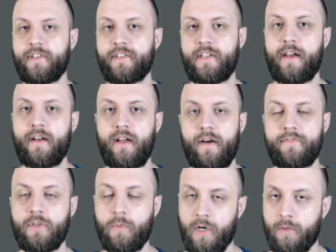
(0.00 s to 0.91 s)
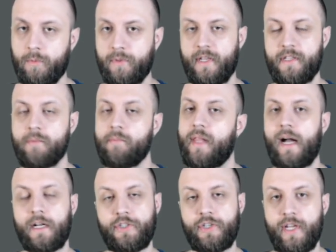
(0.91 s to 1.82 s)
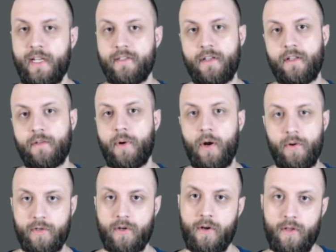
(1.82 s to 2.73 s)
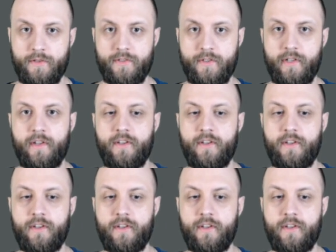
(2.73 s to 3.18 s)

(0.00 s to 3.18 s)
design enough to work with other blockchains and other protocols.